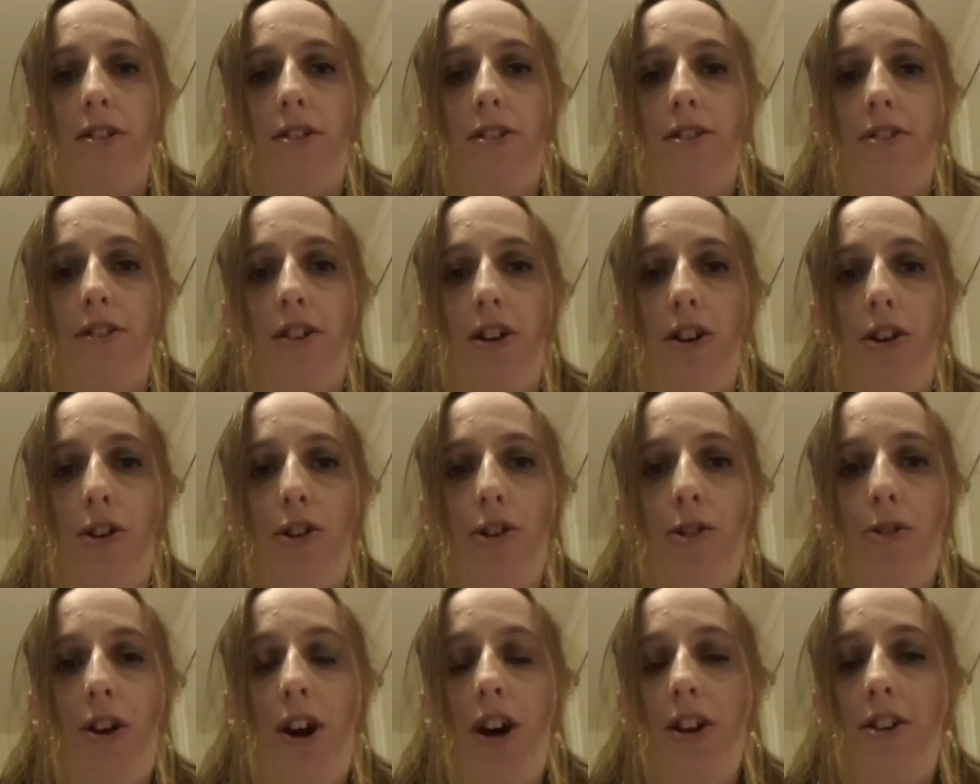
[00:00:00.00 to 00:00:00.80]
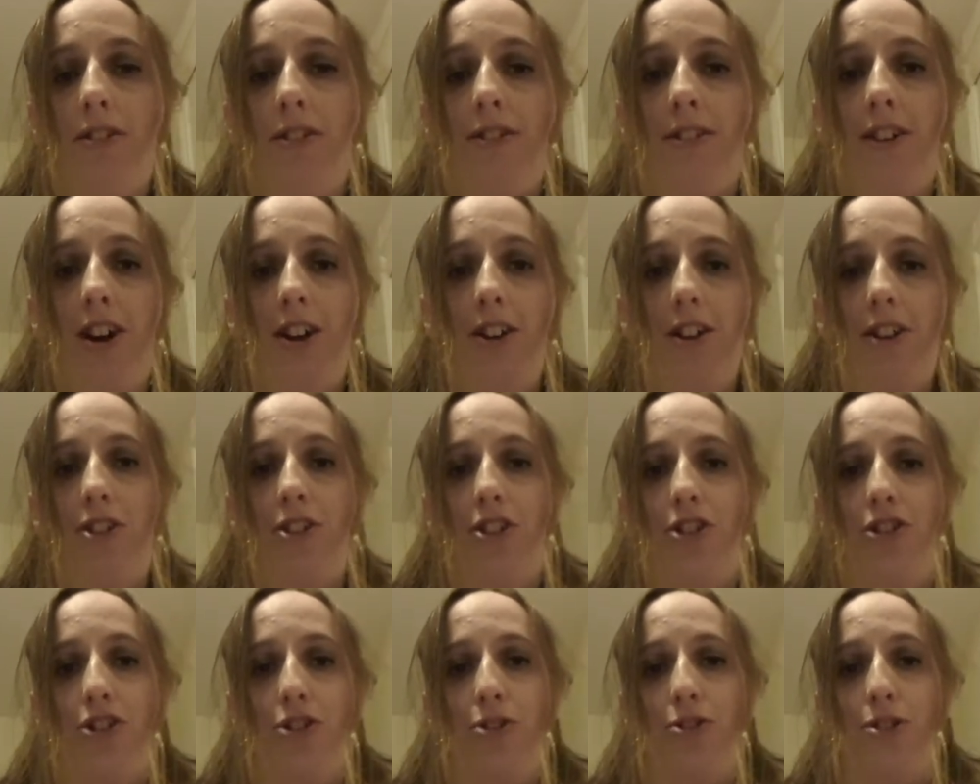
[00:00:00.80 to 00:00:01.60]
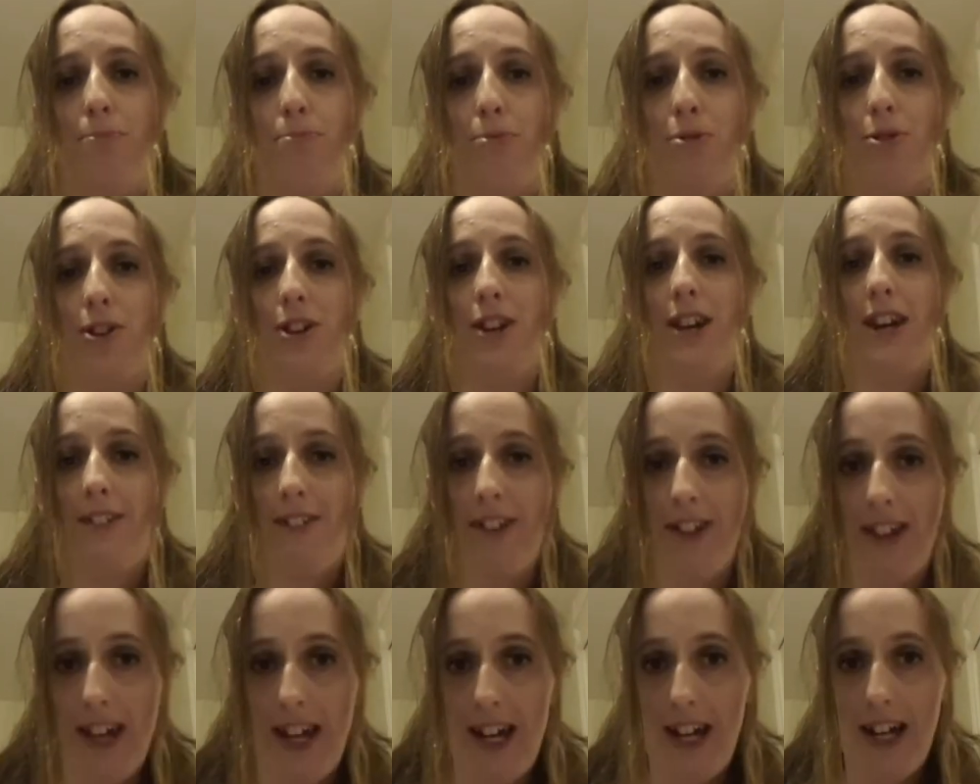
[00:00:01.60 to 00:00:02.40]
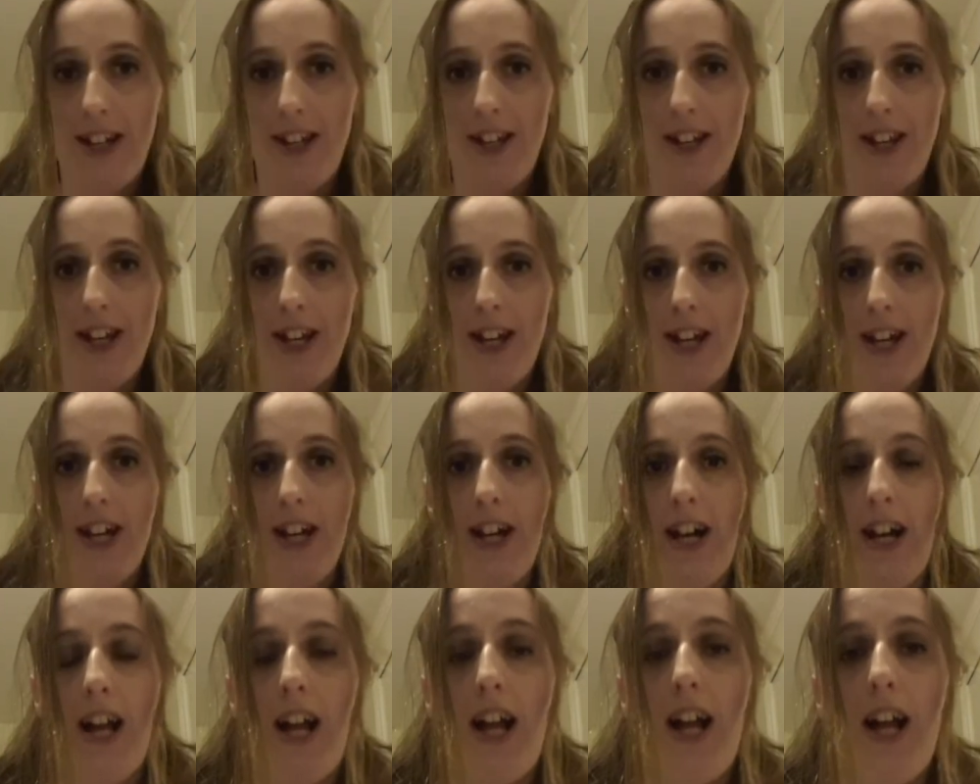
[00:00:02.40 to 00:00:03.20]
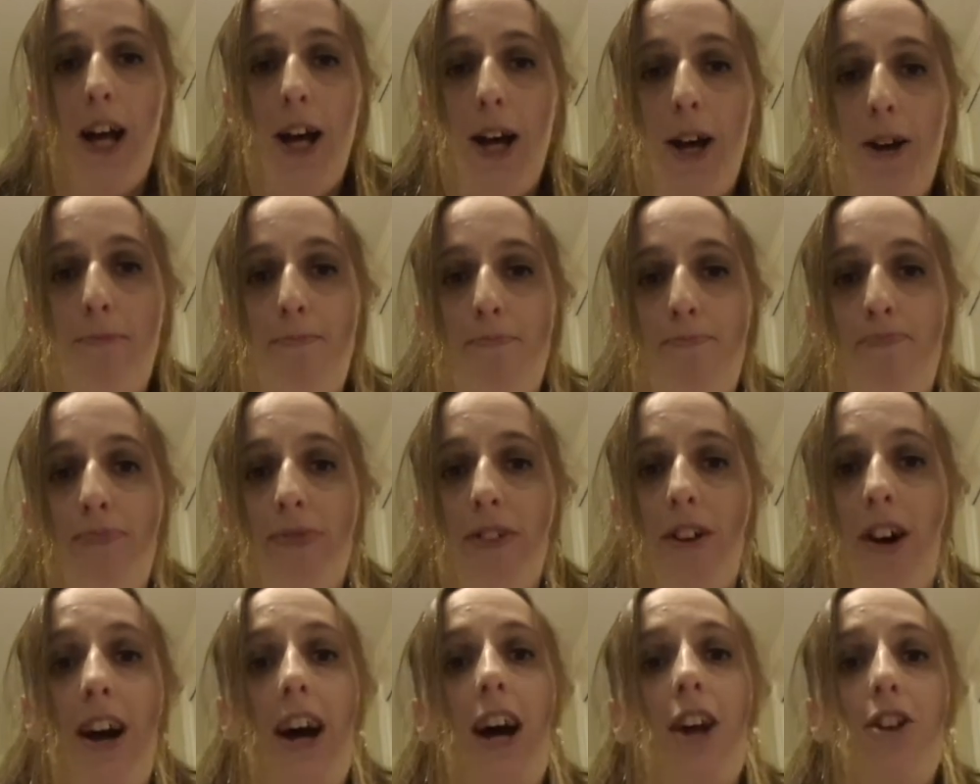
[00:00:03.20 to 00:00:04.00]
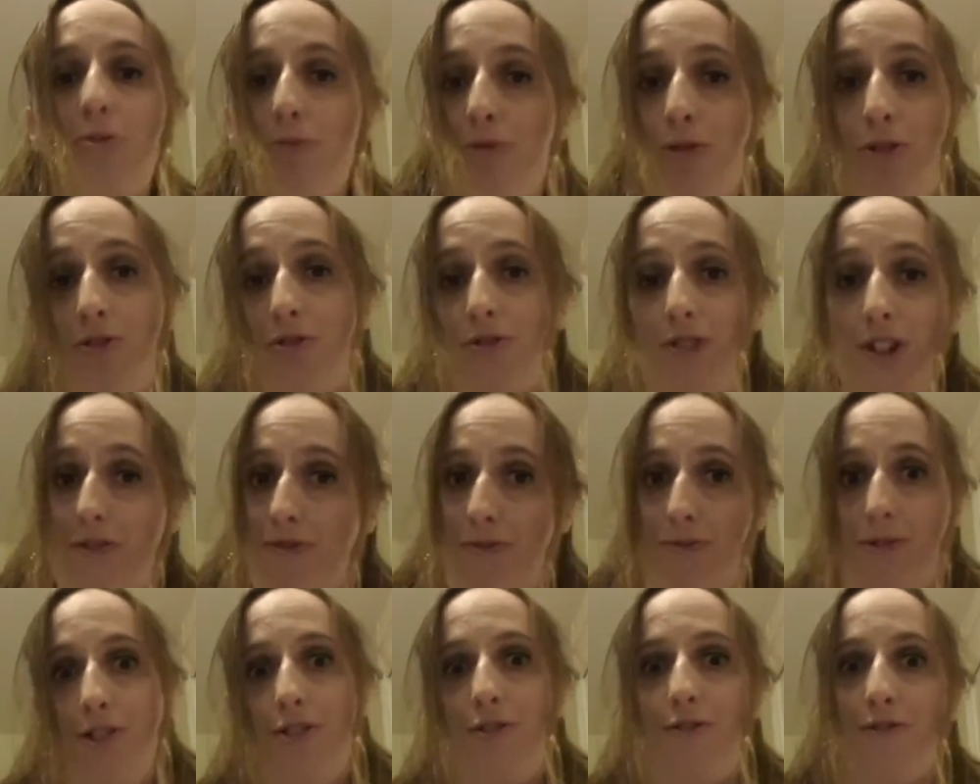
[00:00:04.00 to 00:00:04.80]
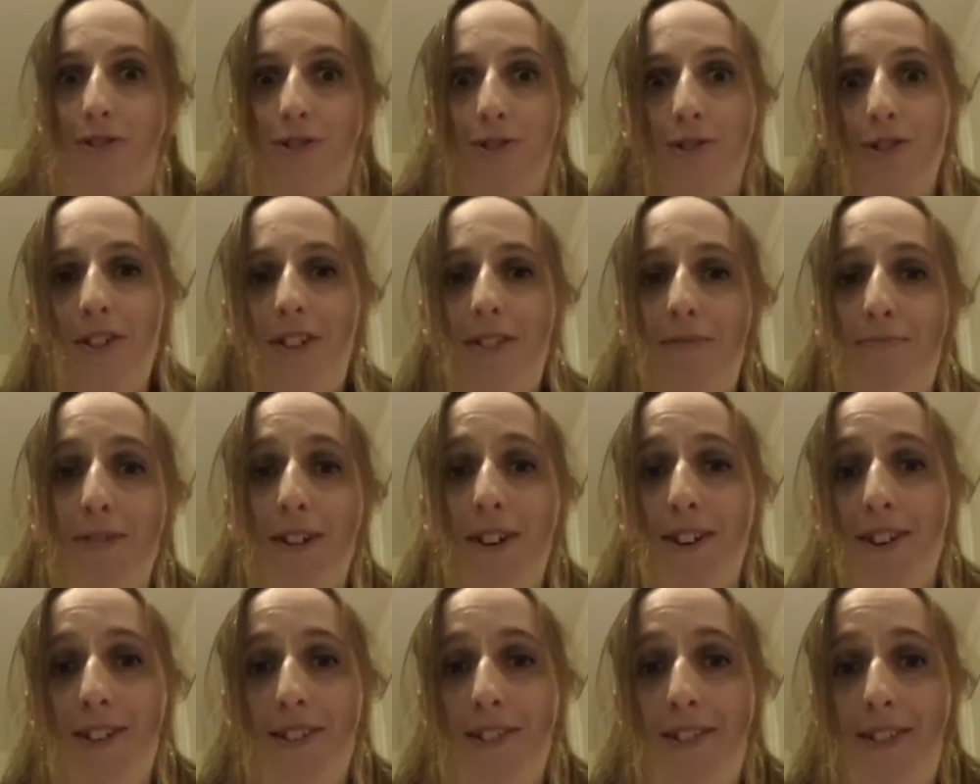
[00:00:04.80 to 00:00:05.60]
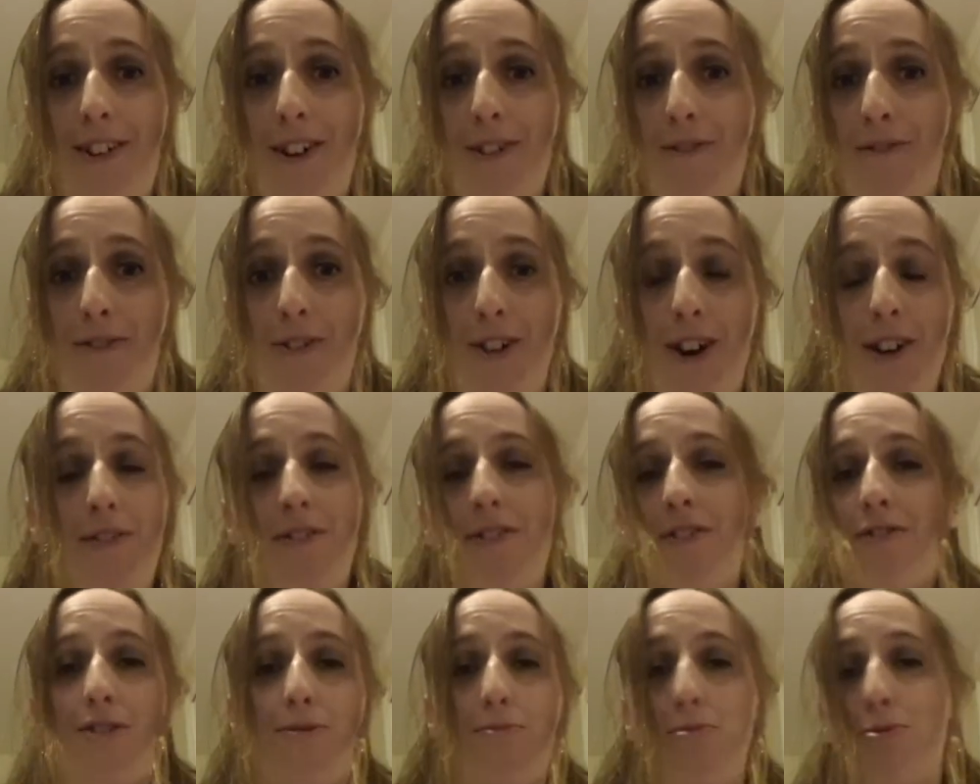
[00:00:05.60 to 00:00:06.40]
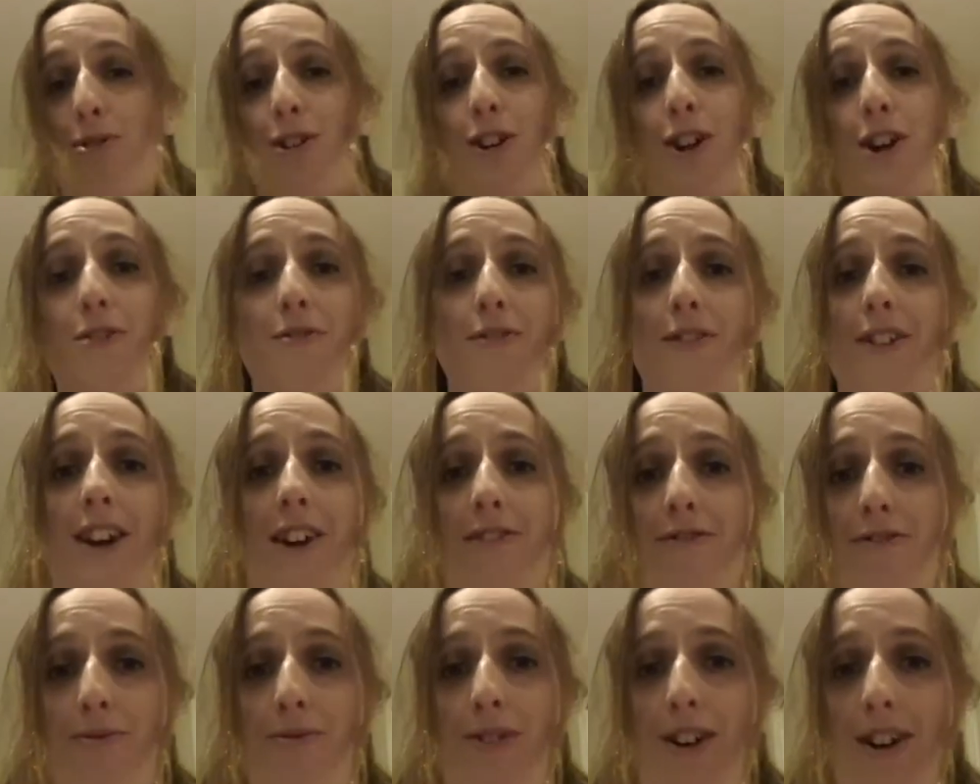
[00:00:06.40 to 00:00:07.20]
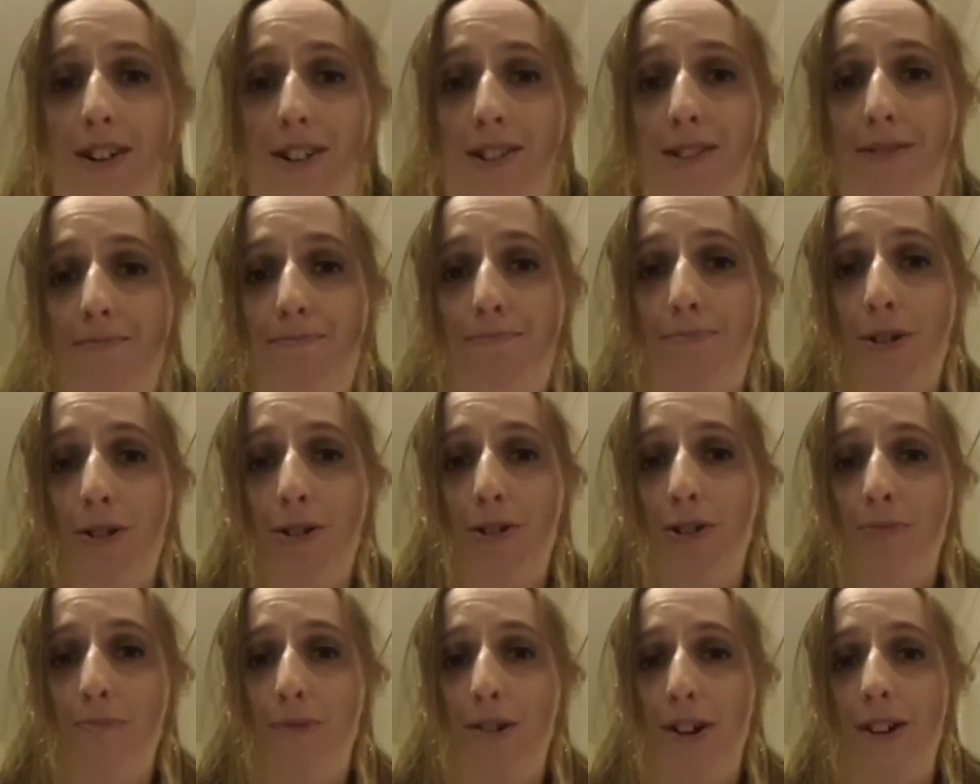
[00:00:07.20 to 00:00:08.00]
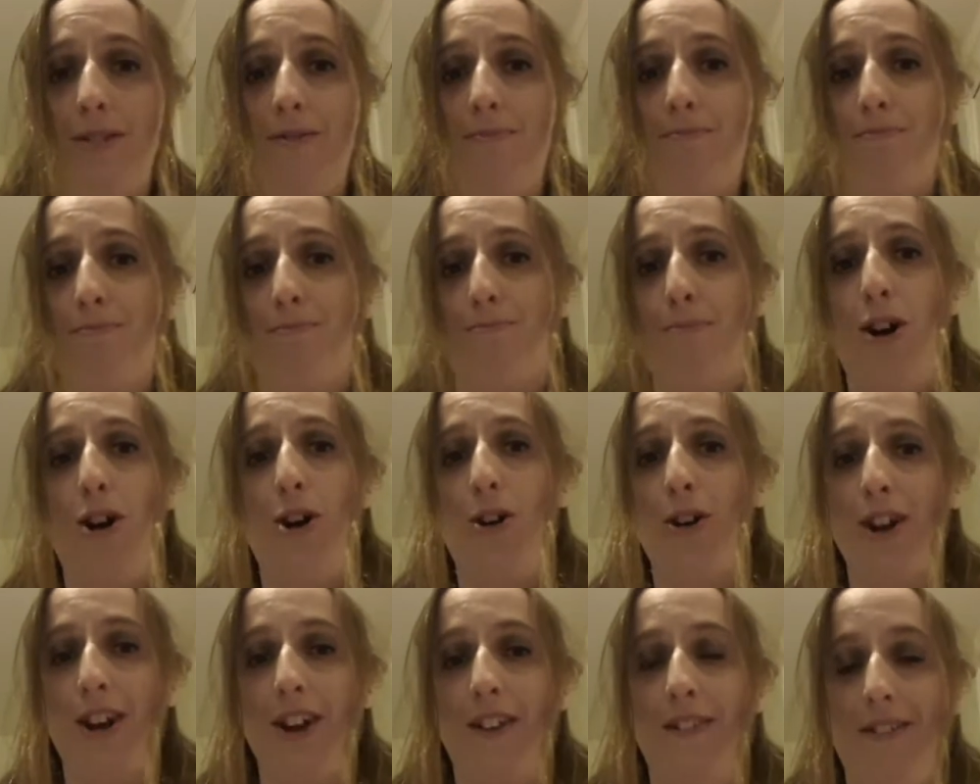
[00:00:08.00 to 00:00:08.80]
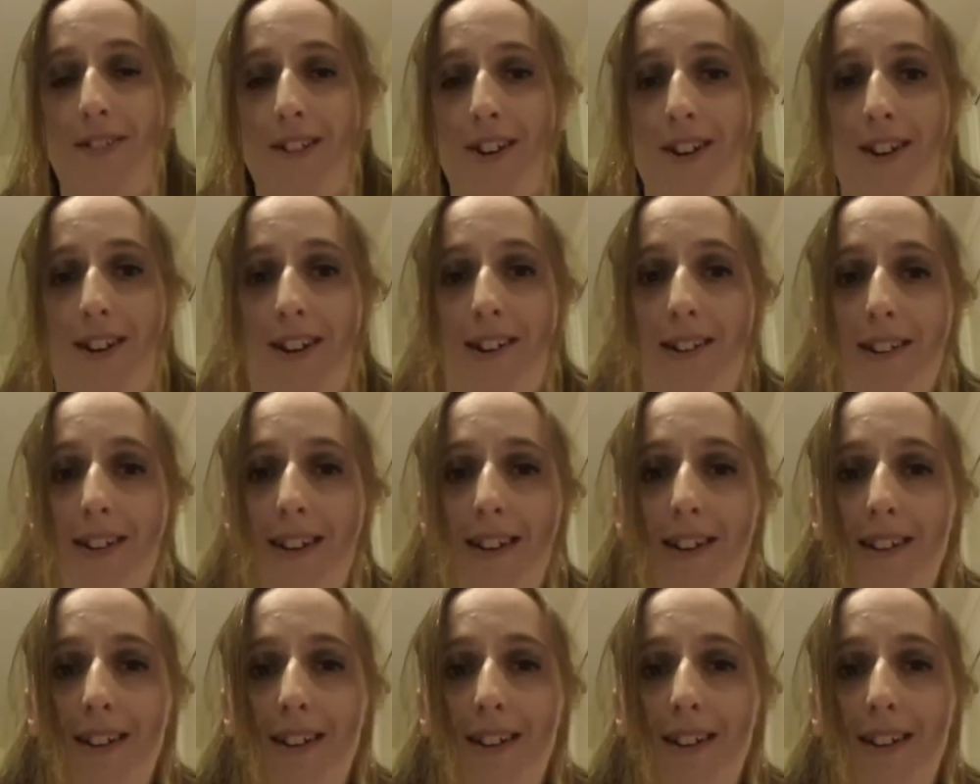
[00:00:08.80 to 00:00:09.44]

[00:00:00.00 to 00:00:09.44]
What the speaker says: So I decided to do the book yet again. I had to order another one, of course, because I thought I scribbled all over the other one and put all my markings, and